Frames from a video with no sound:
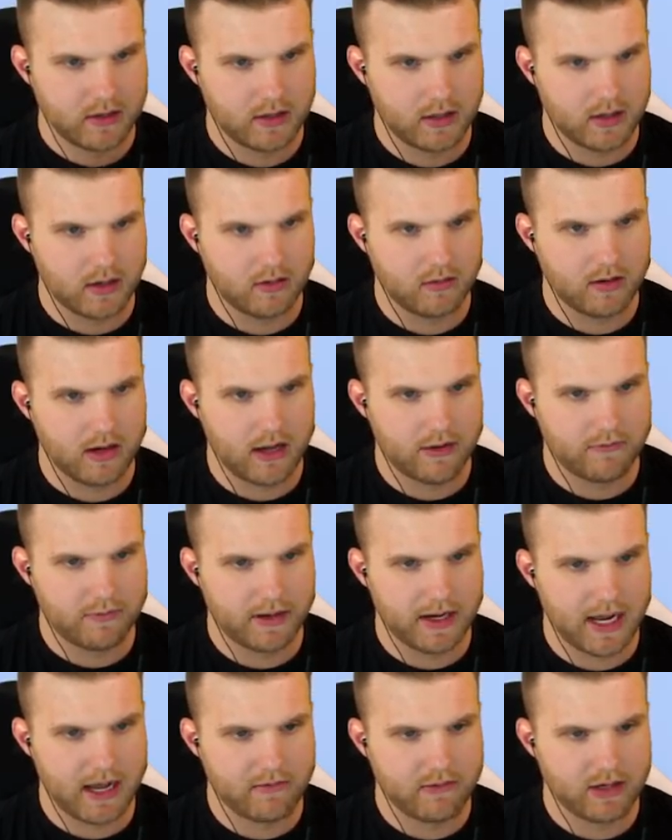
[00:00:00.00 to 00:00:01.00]
you know, I've
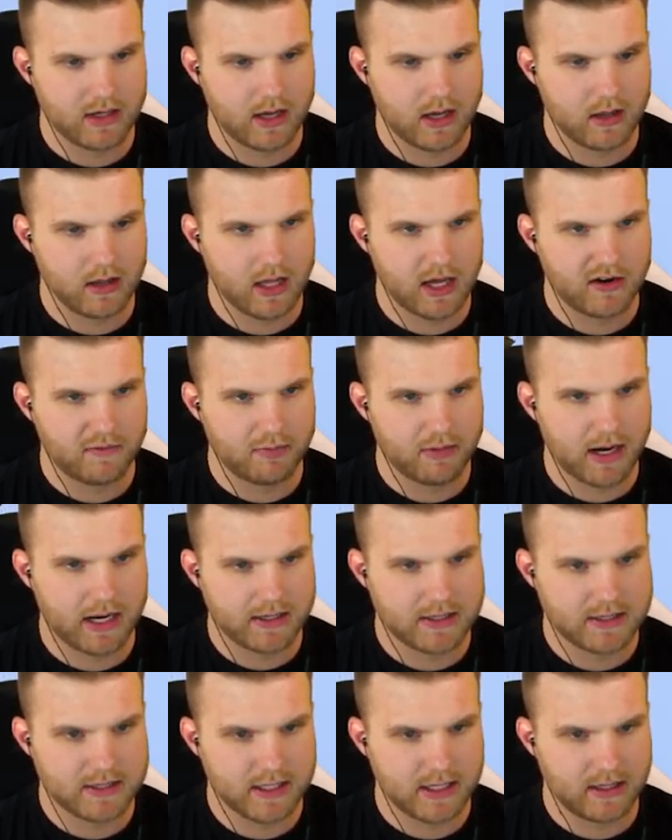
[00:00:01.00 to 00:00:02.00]
been having a lot of
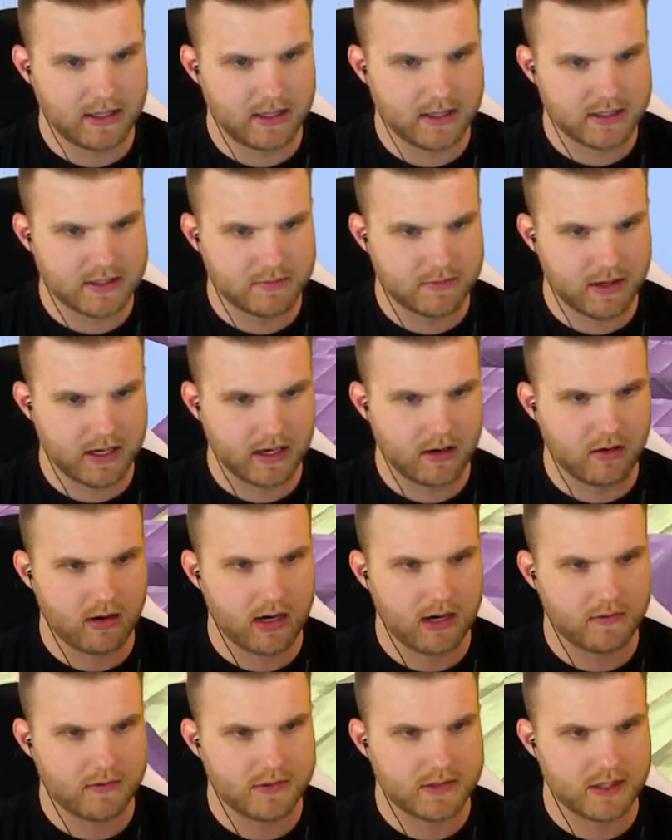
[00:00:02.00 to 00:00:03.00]
practice lately on some
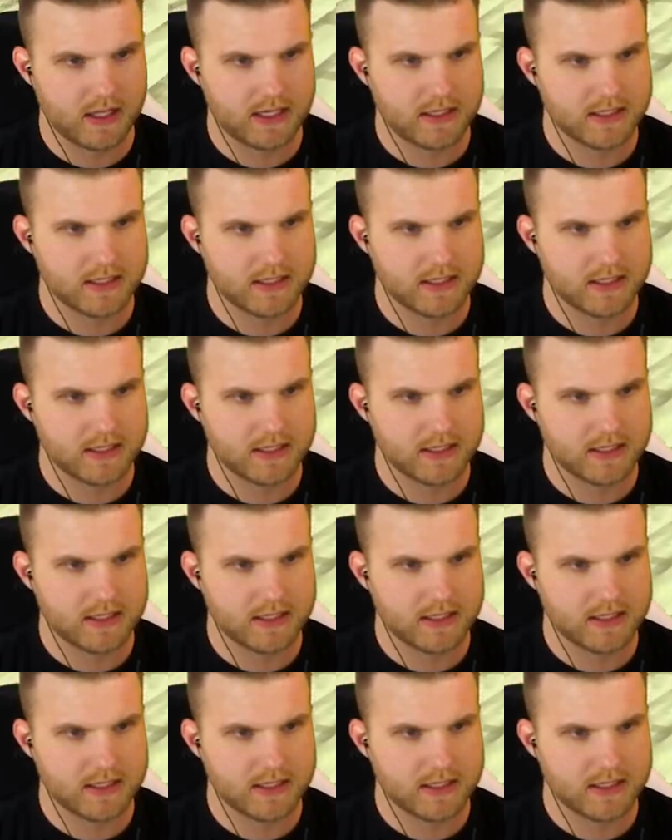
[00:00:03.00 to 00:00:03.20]
Minecraft, so that's